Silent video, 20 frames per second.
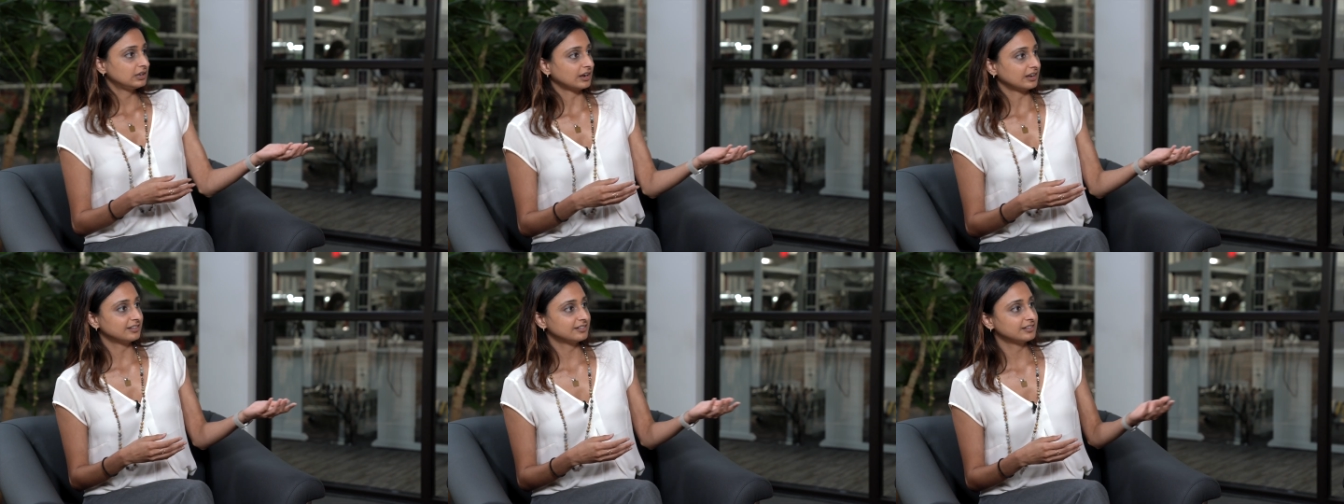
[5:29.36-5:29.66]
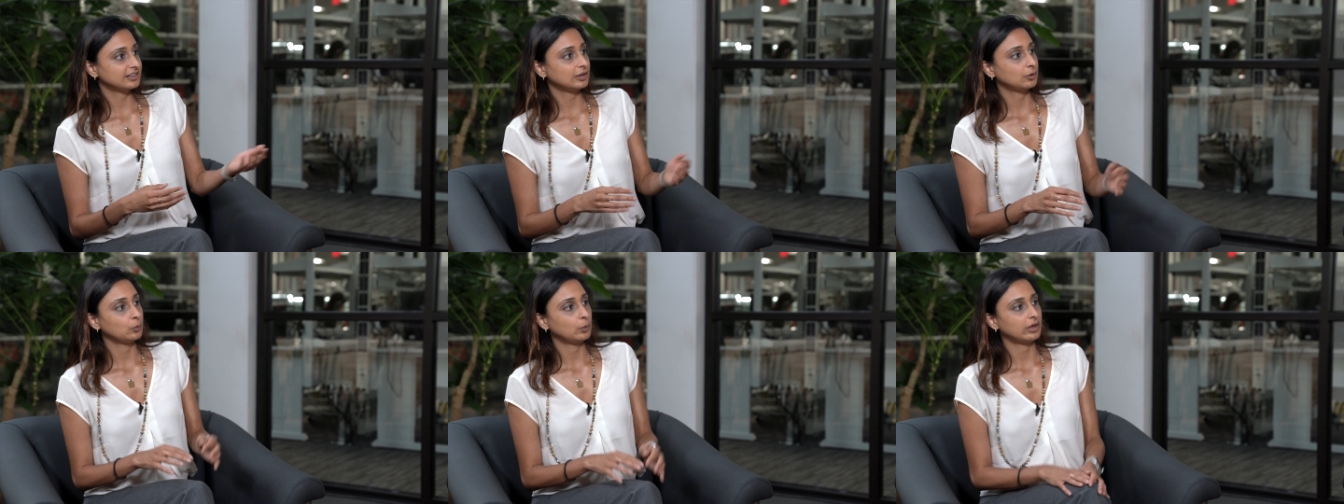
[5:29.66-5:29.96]

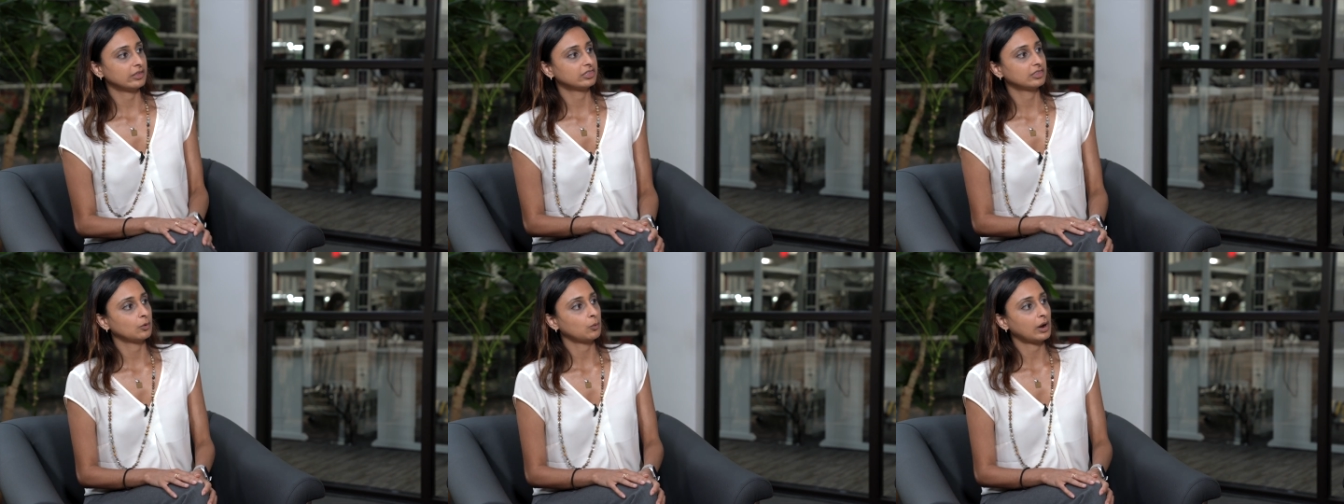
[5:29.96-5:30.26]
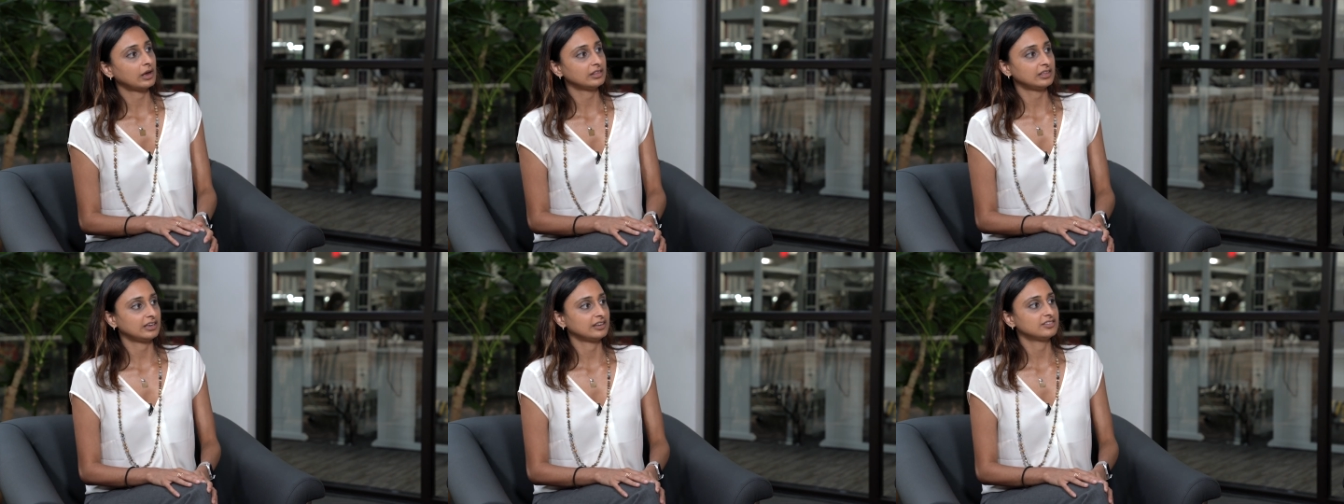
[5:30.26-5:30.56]
nicely with the
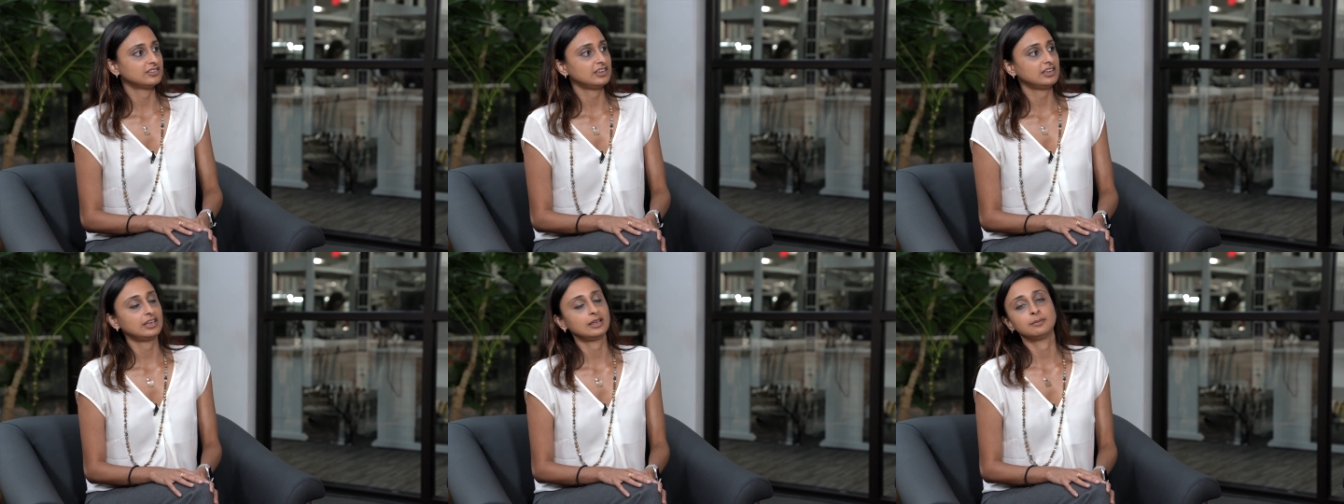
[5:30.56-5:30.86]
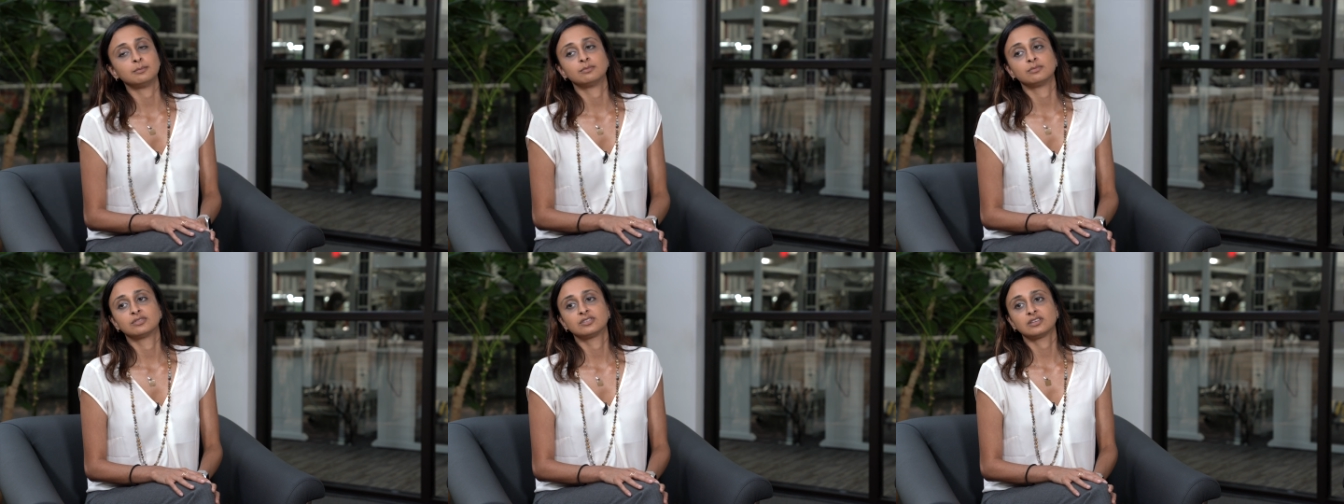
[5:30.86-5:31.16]
WiLink
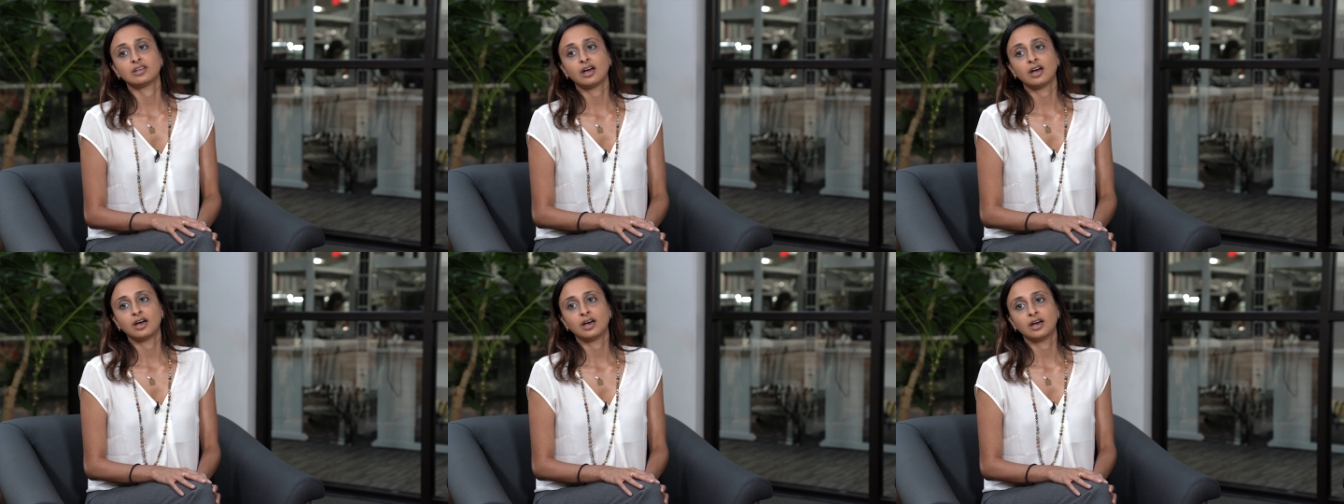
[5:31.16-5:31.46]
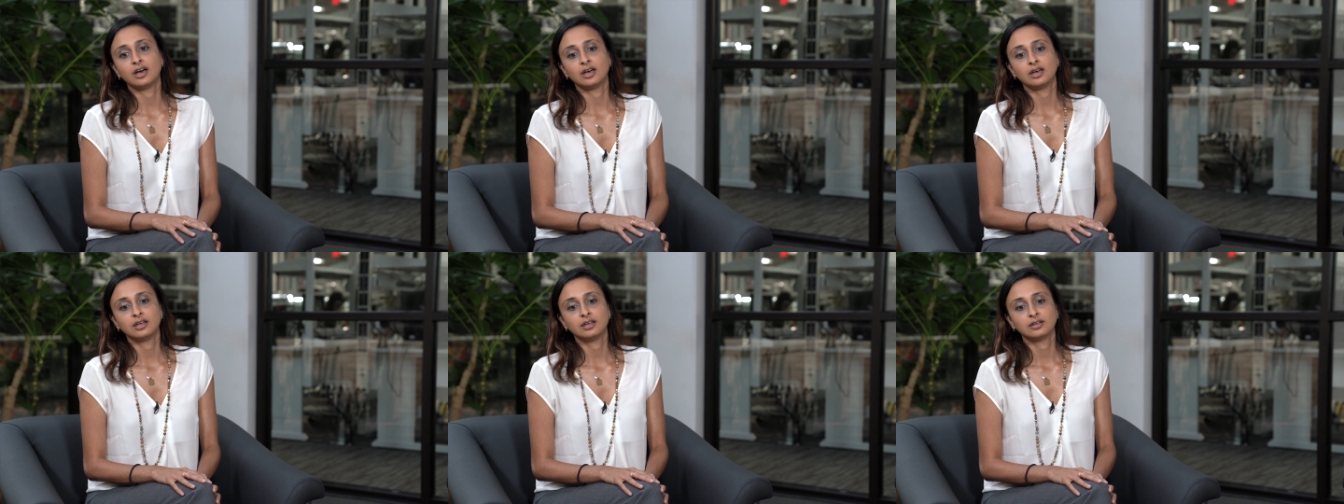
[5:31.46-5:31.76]
team's
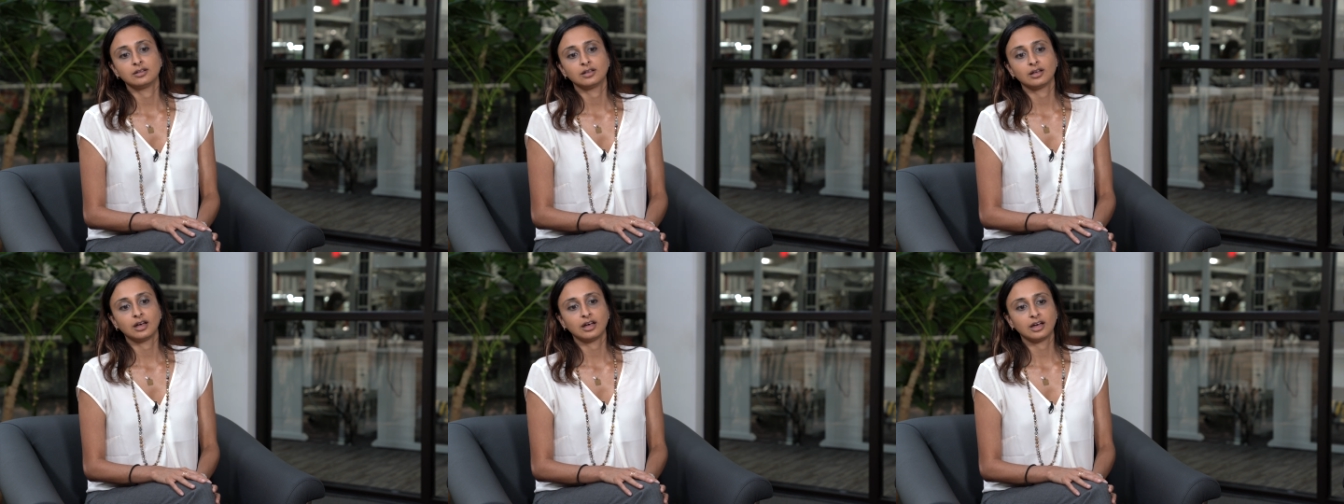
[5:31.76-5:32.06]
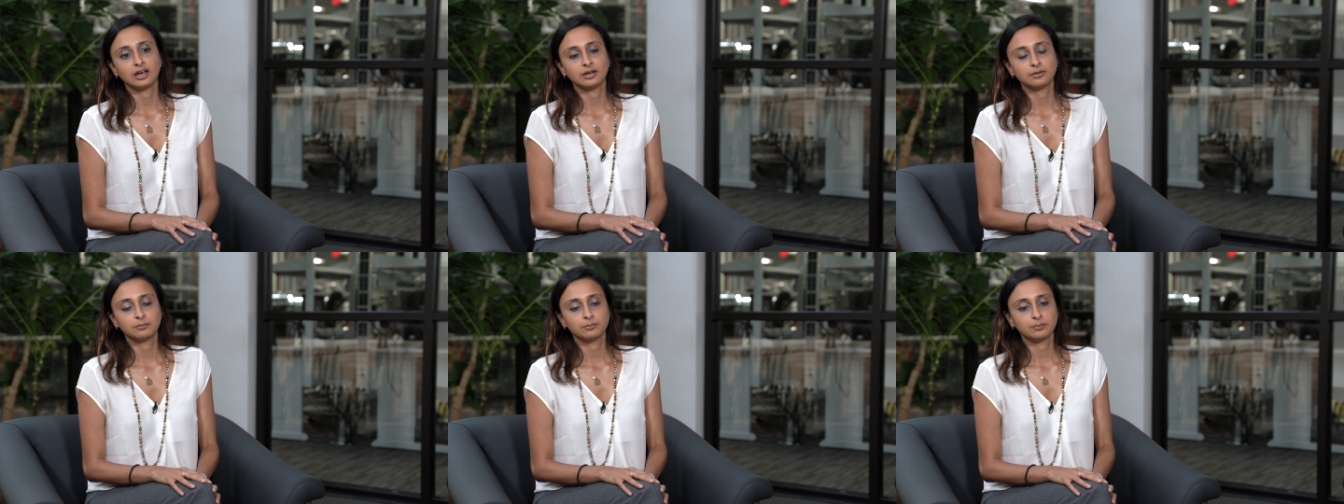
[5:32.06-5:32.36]
uh,
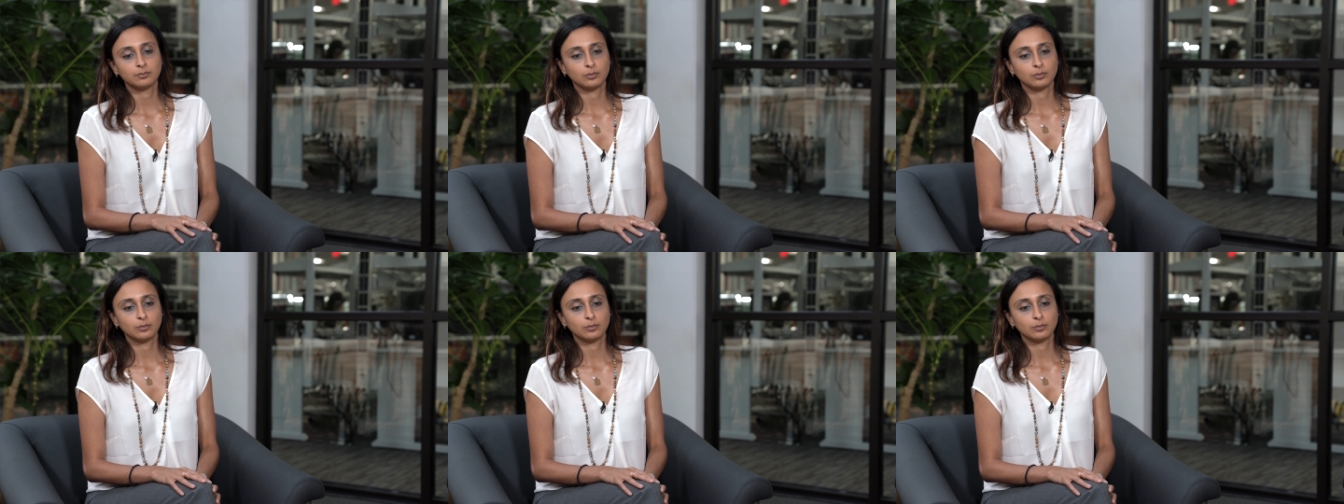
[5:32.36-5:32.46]
uh,